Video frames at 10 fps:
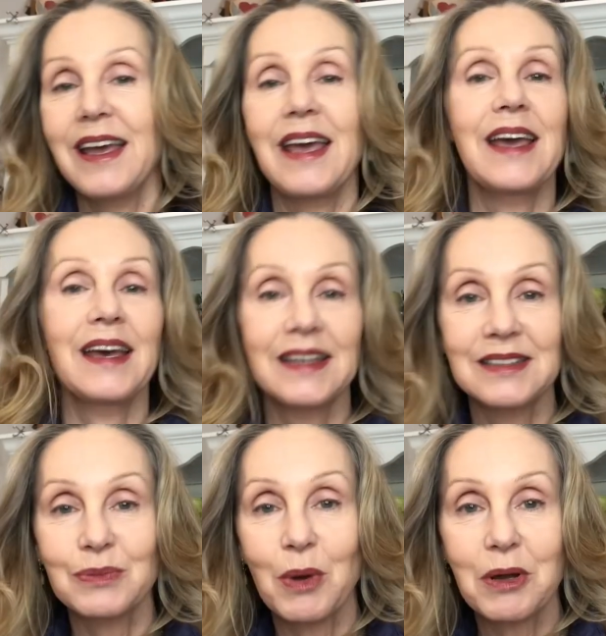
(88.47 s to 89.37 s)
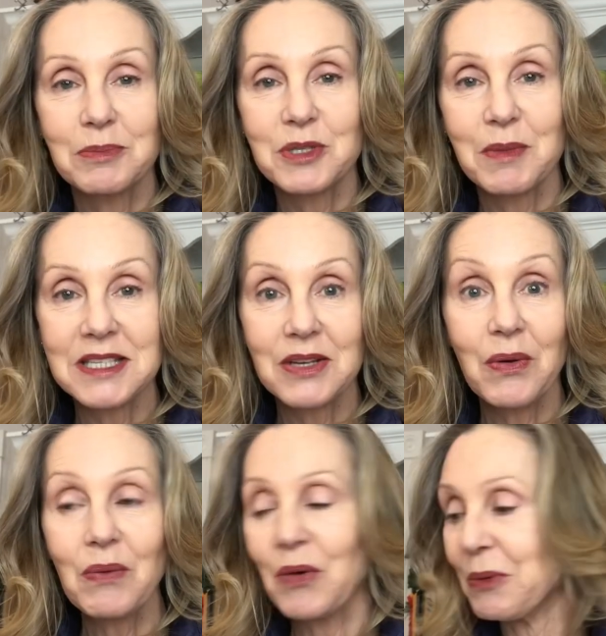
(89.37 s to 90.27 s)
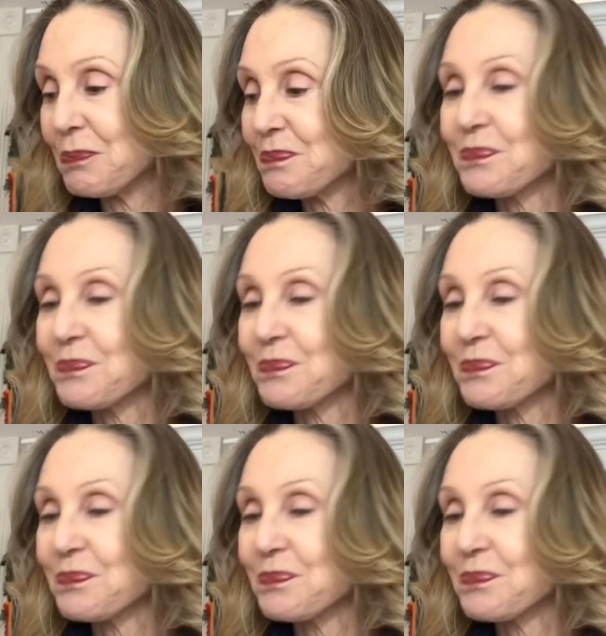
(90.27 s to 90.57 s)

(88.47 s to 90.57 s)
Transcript: And welcome to my sewing room.